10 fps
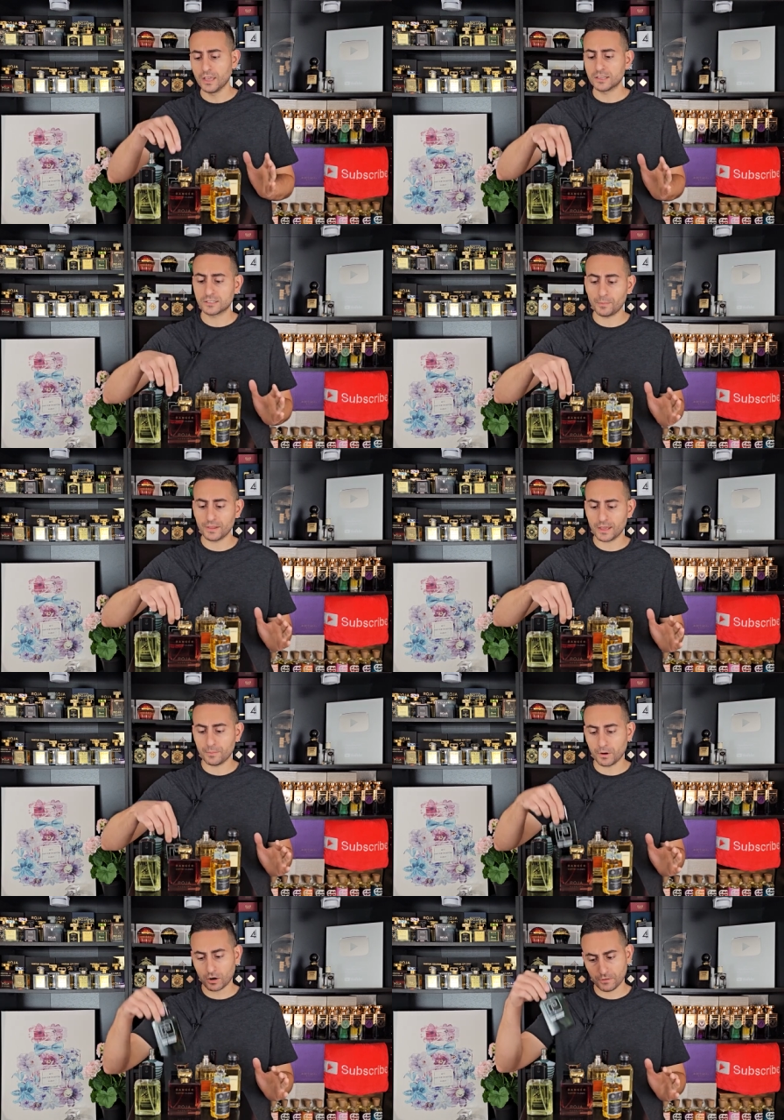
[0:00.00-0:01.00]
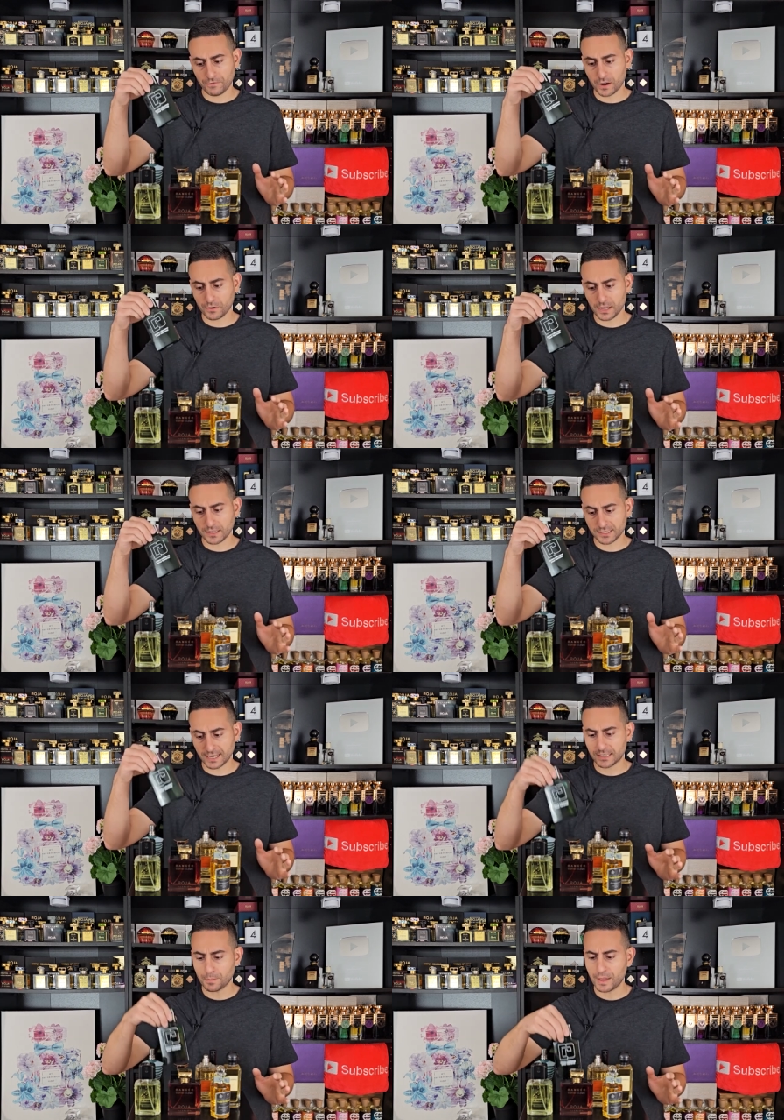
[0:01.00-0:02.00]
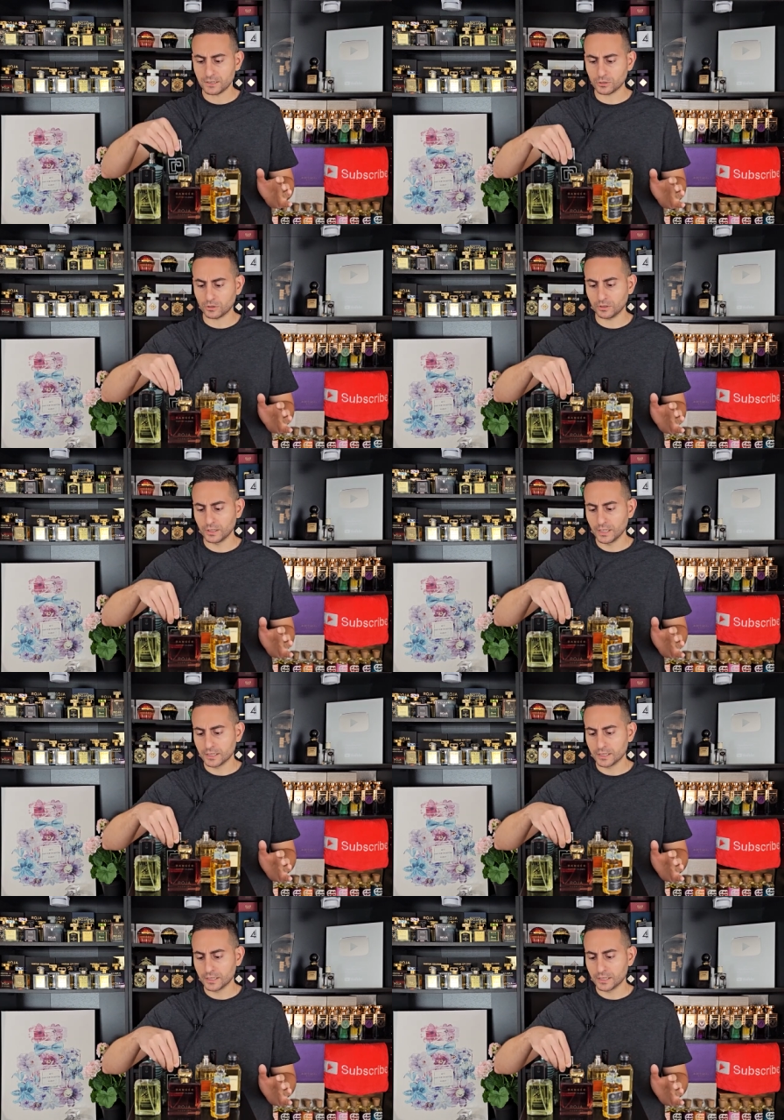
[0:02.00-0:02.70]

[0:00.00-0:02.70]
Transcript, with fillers: Some of them are very sentimental.